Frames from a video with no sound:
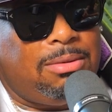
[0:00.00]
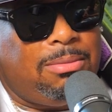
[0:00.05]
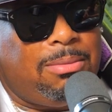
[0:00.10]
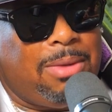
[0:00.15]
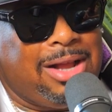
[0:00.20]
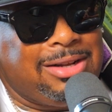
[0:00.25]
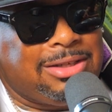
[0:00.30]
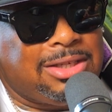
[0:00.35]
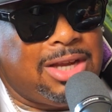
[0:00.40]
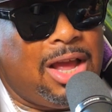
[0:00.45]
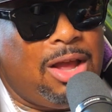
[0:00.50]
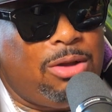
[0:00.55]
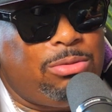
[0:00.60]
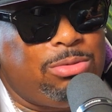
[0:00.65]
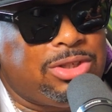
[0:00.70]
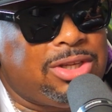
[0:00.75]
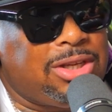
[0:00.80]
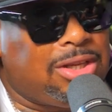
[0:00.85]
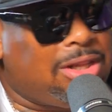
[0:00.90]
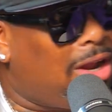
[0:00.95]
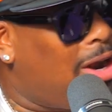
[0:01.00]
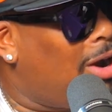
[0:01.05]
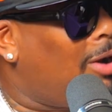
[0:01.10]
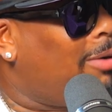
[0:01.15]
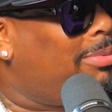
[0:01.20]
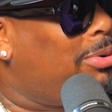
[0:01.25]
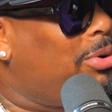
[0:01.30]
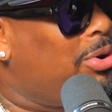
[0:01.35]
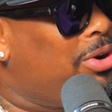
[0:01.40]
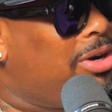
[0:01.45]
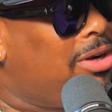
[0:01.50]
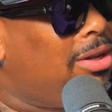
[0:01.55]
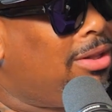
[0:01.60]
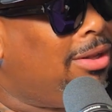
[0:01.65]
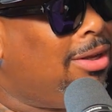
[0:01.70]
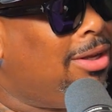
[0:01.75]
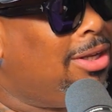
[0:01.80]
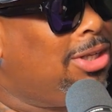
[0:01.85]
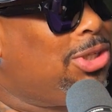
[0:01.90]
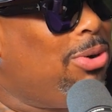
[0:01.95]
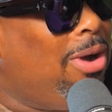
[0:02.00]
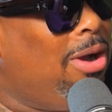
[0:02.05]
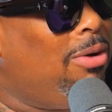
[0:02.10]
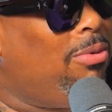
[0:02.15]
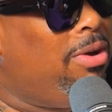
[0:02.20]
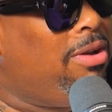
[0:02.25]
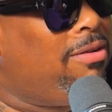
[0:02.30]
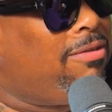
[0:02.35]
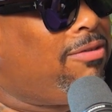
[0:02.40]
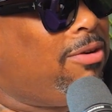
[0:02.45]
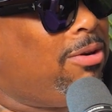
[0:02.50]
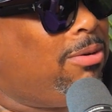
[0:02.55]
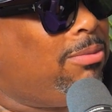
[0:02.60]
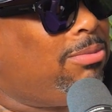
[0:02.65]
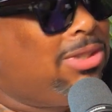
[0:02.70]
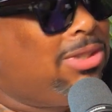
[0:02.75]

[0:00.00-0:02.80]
my job was at the airport. So I went from